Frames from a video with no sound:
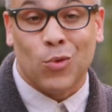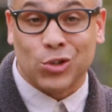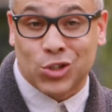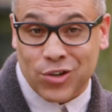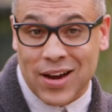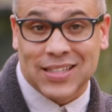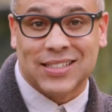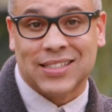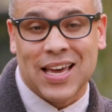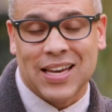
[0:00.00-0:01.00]
will
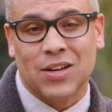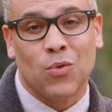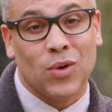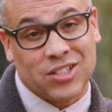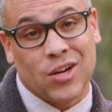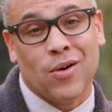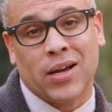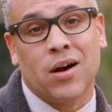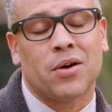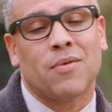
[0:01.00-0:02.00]
transcend what's
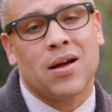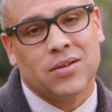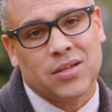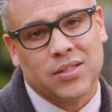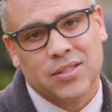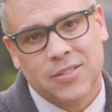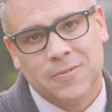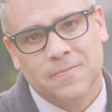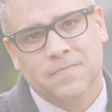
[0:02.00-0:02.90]
going on around us.